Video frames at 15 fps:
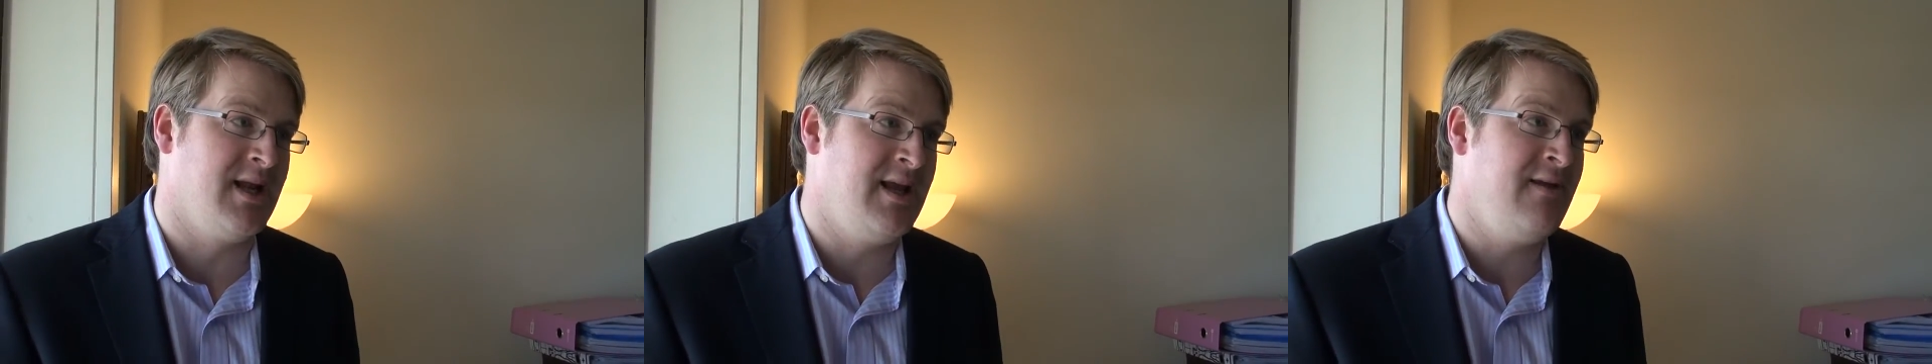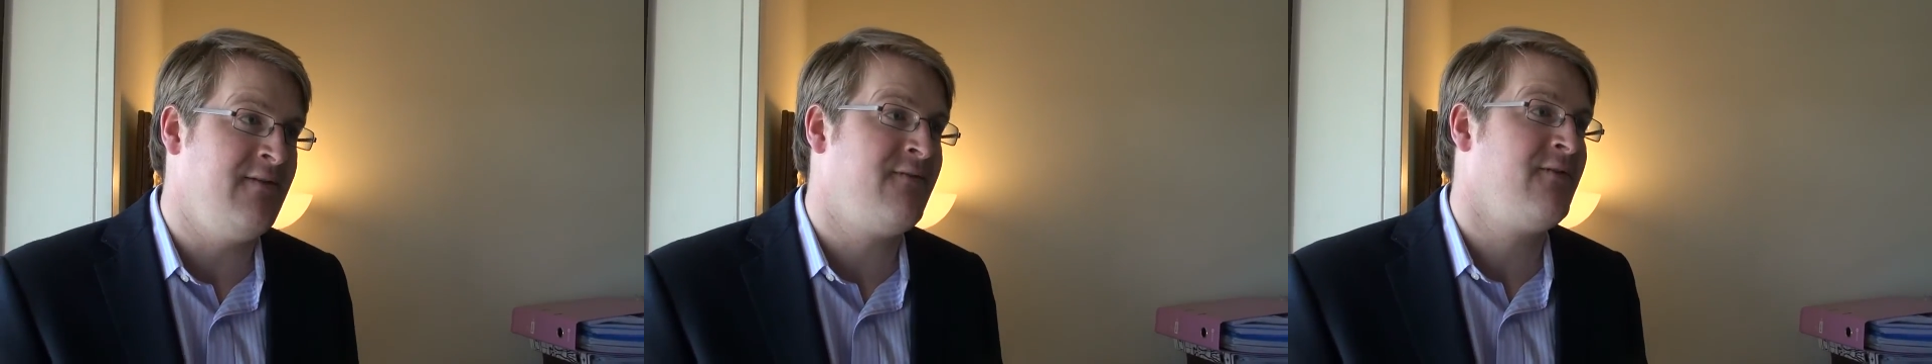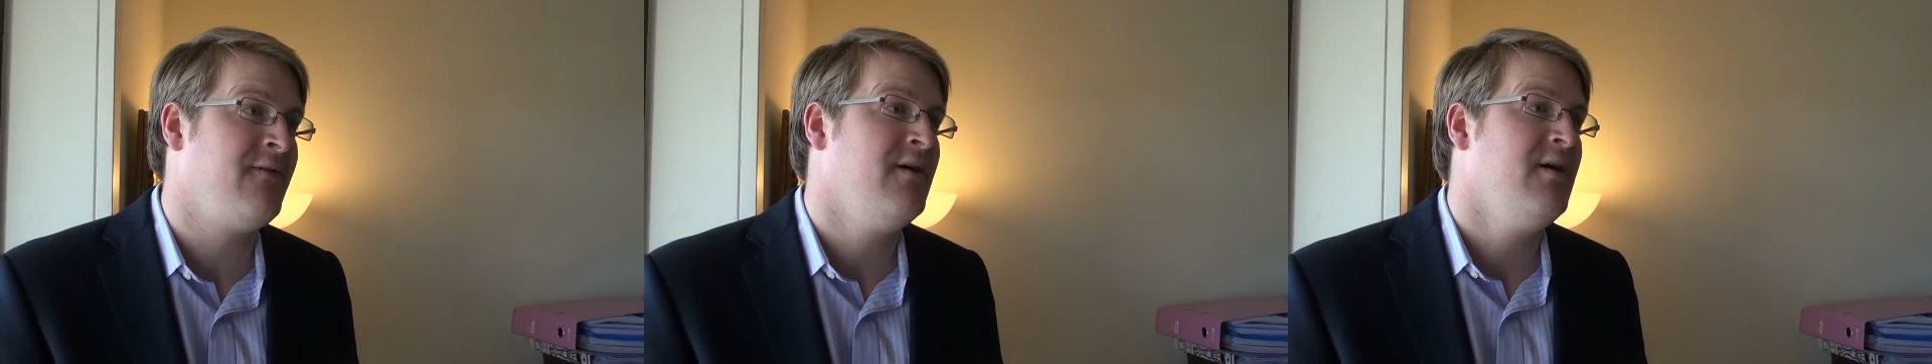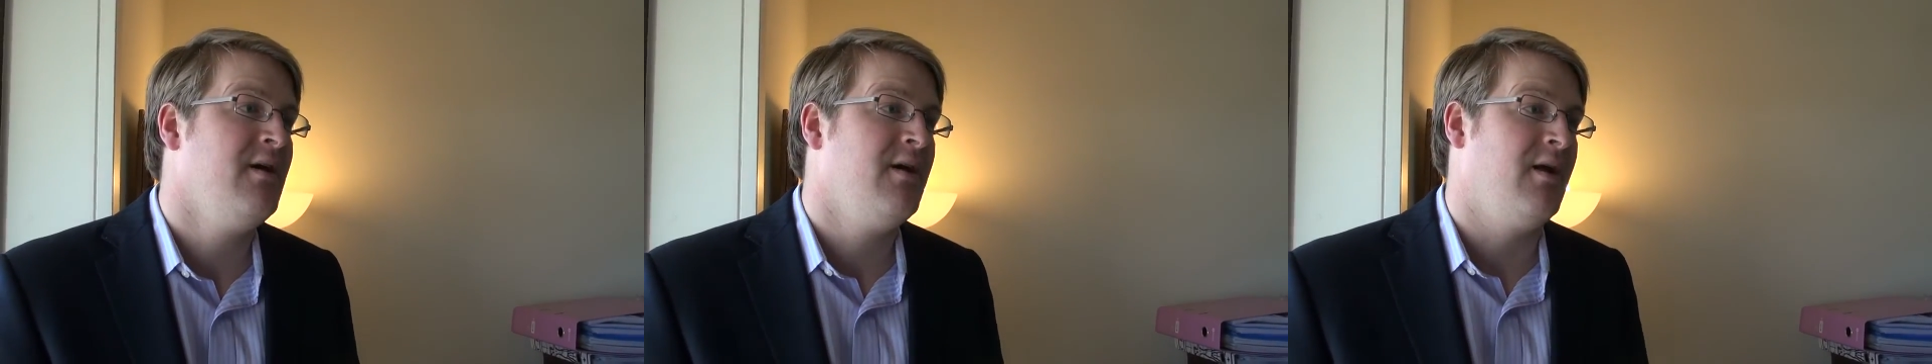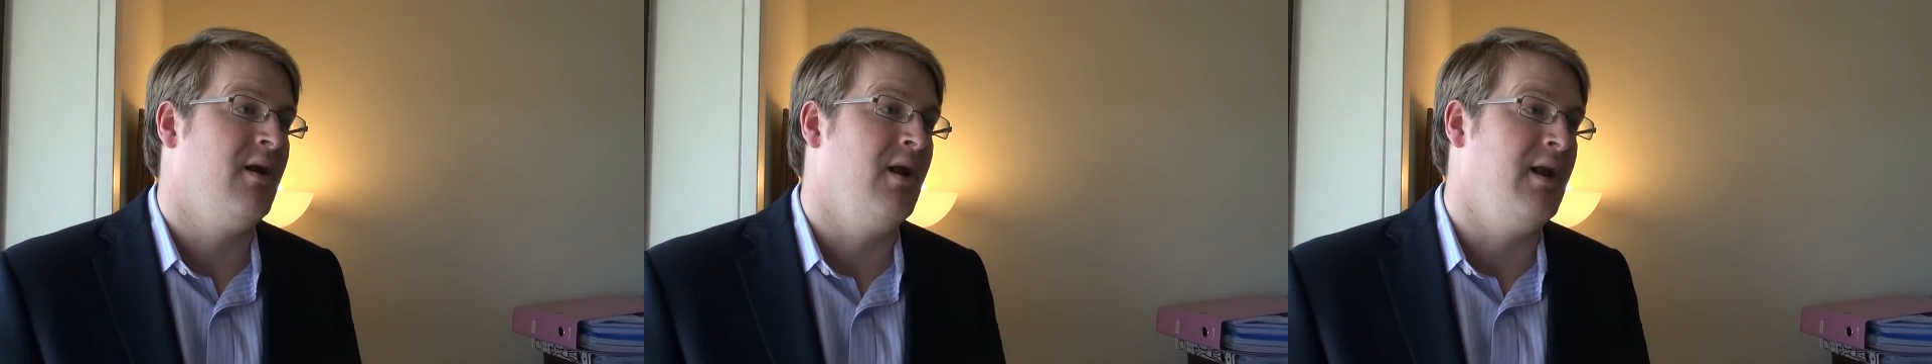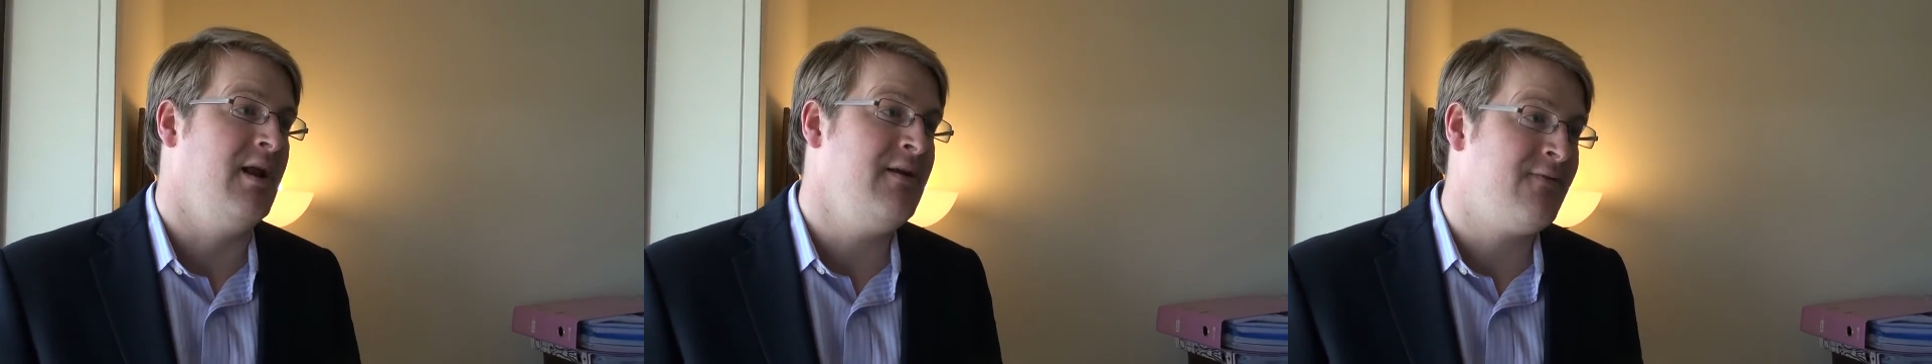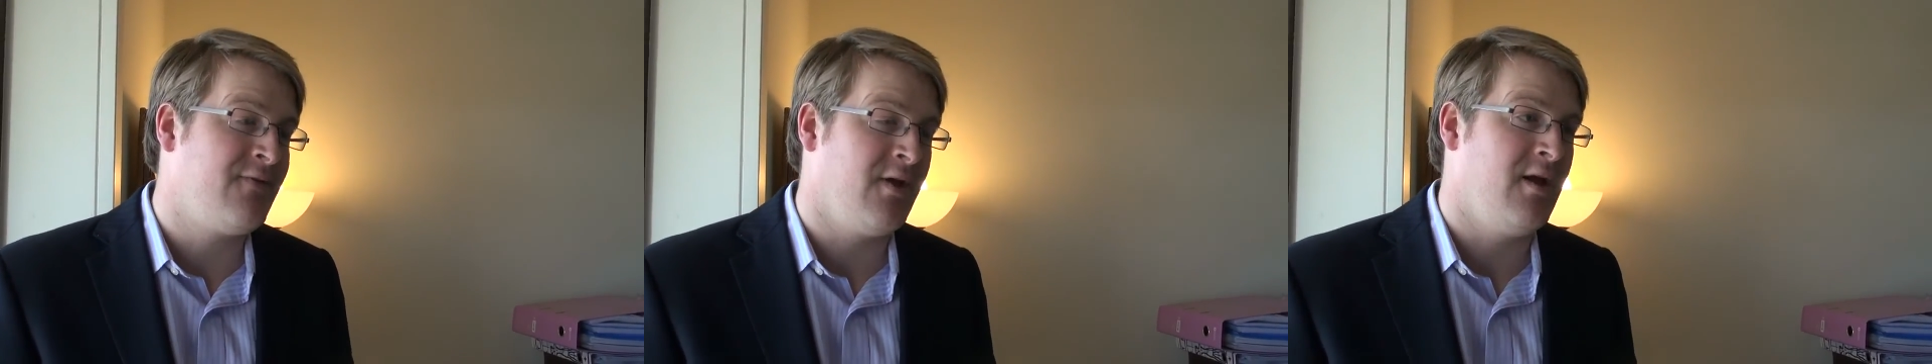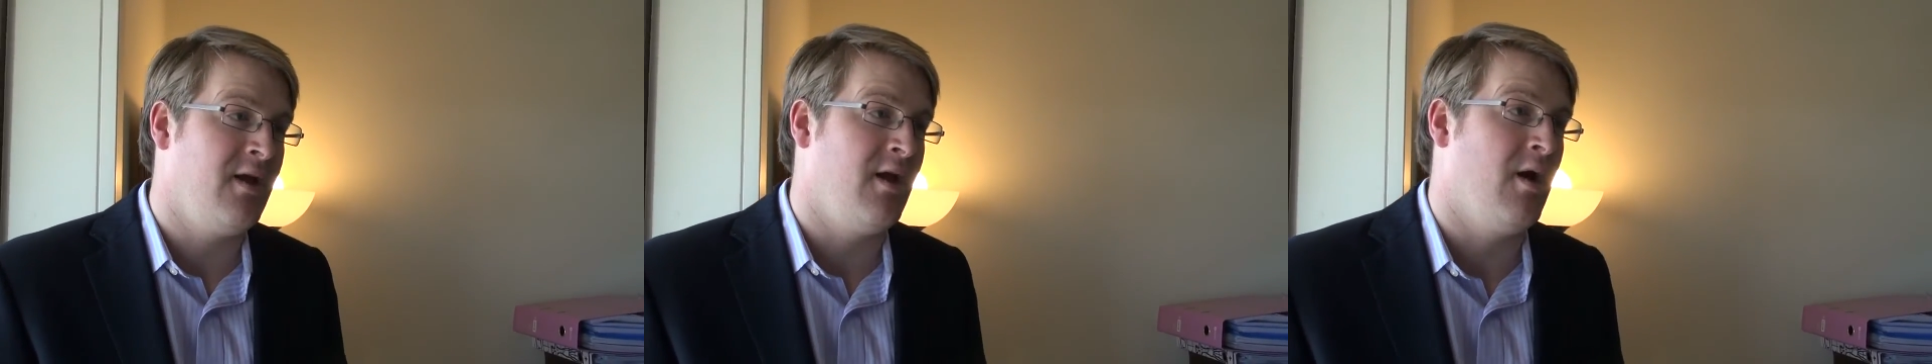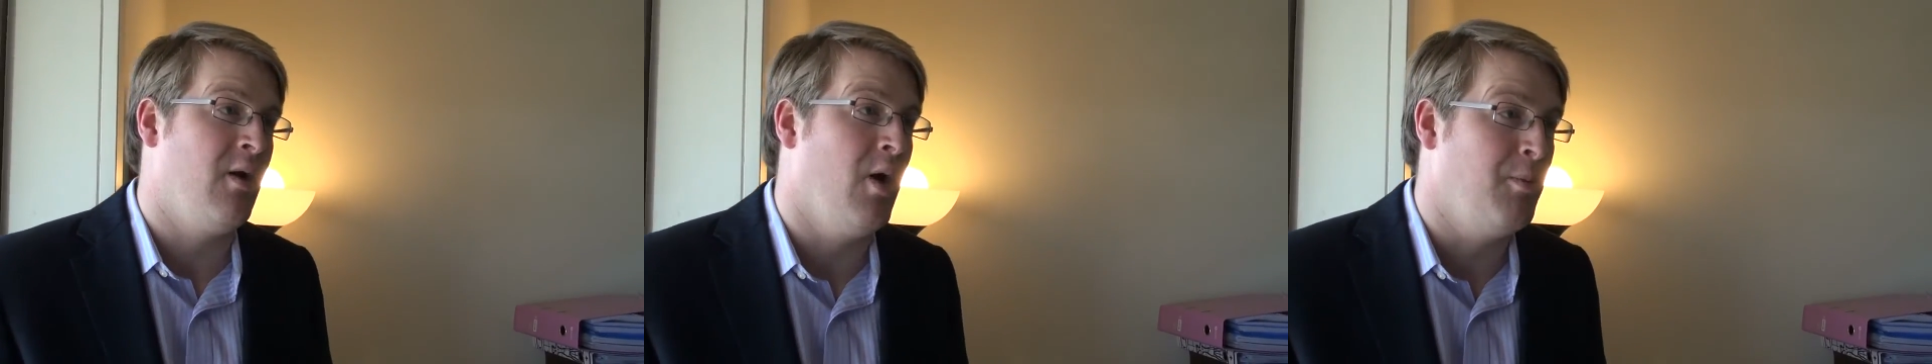leave the